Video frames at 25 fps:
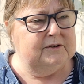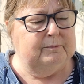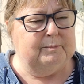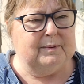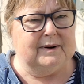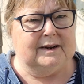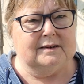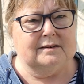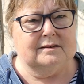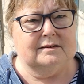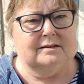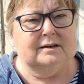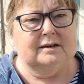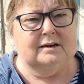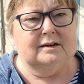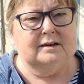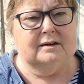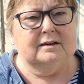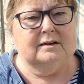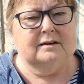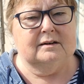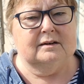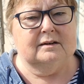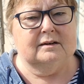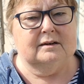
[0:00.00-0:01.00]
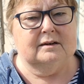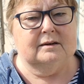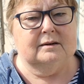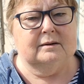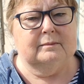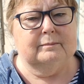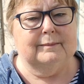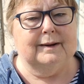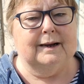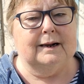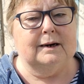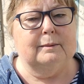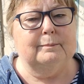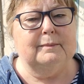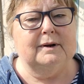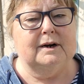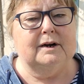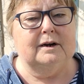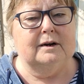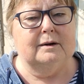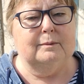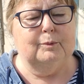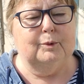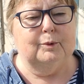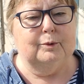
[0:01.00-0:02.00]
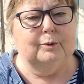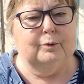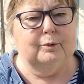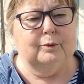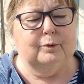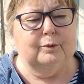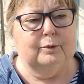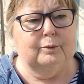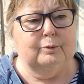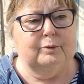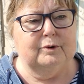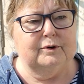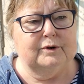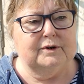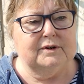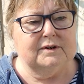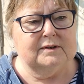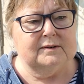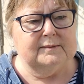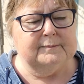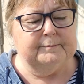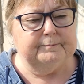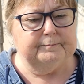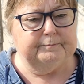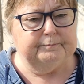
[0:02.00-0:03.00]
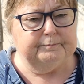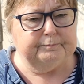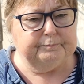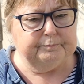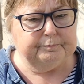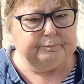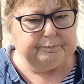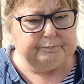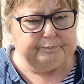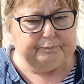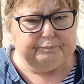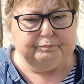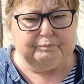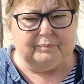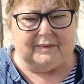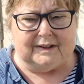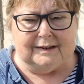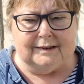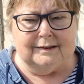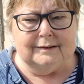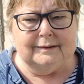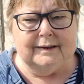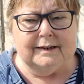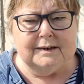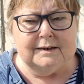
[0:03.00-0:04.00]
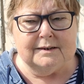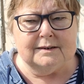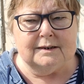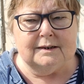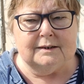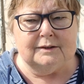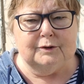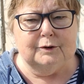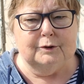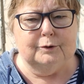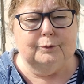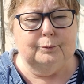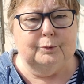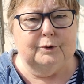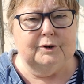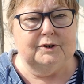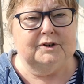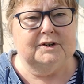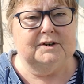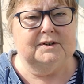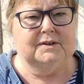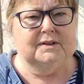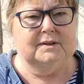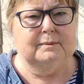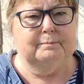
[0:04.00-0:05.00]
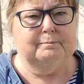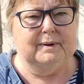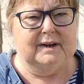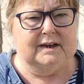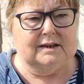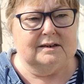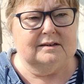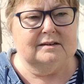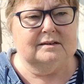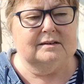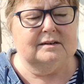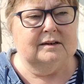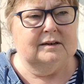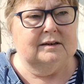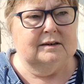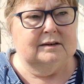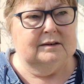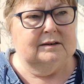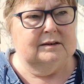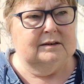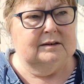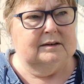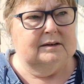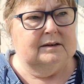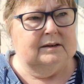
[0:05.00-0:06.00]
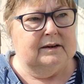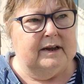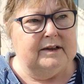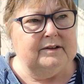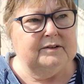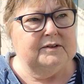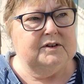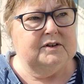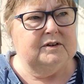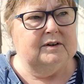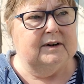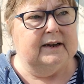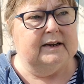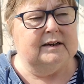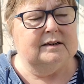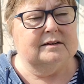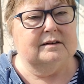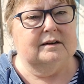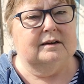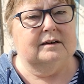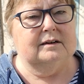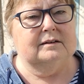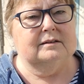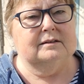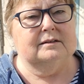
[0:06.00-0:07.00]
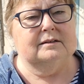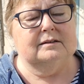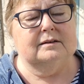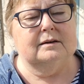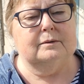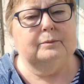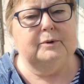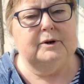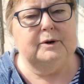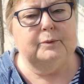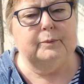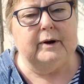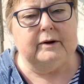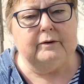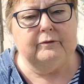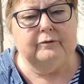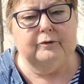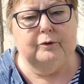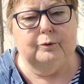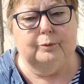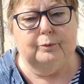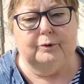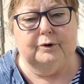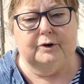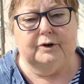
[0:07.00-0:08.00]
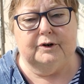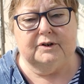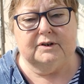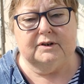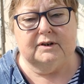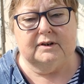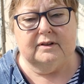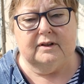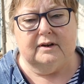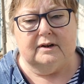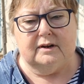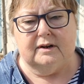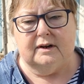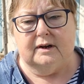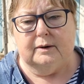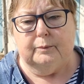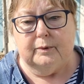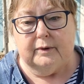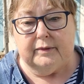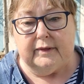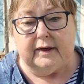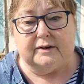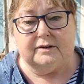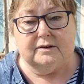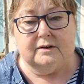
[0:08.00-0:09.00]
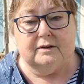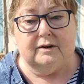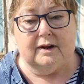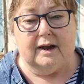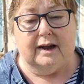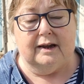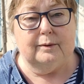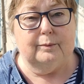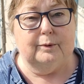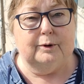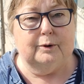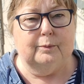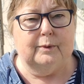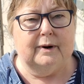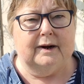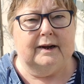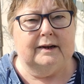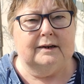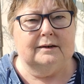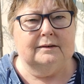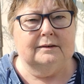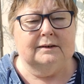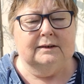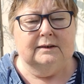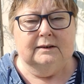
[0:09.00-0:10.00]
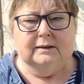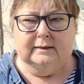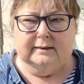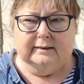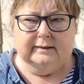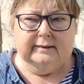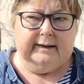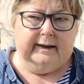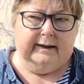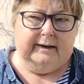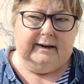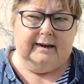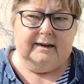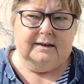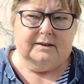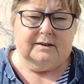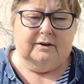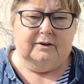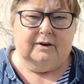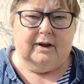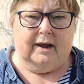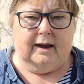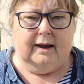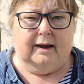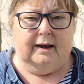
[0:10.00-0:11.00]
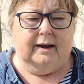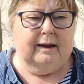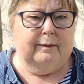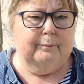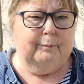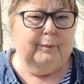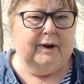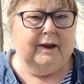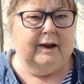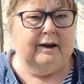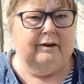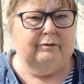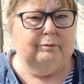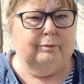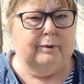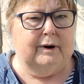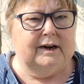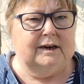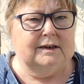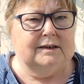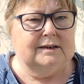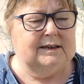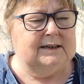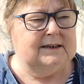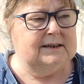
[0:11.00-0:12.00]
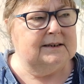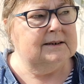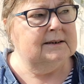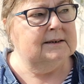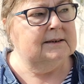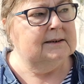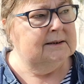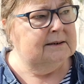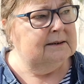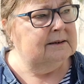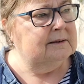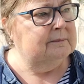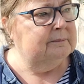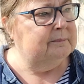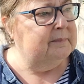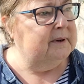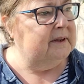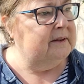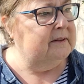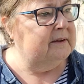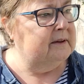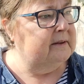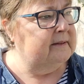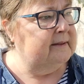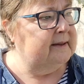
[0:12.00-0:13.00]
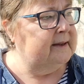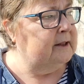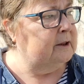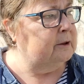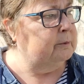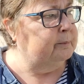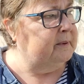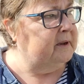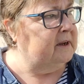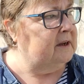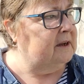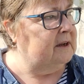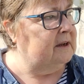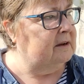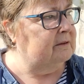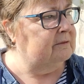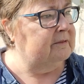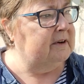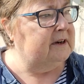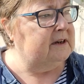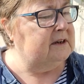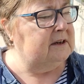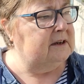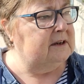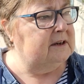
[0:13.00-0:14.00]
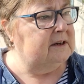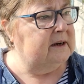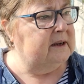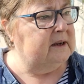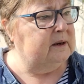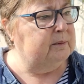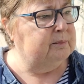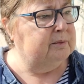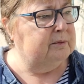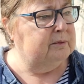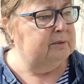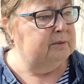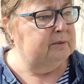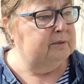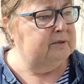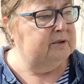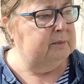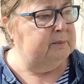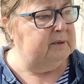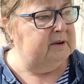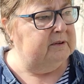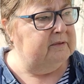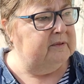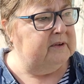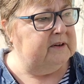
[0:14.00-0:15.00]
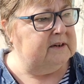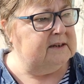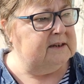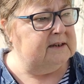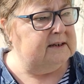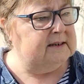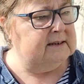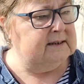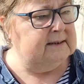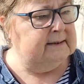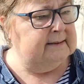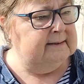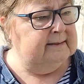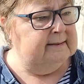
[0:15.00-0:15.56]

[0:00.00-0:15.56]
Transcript: of plastic, aluminium or wood. And they said that wood is the best insulator. So we went for wood thinking, well, that's okay, we'll wait. And it is okay, and we have waited, but they'll be ready in April to be fitted.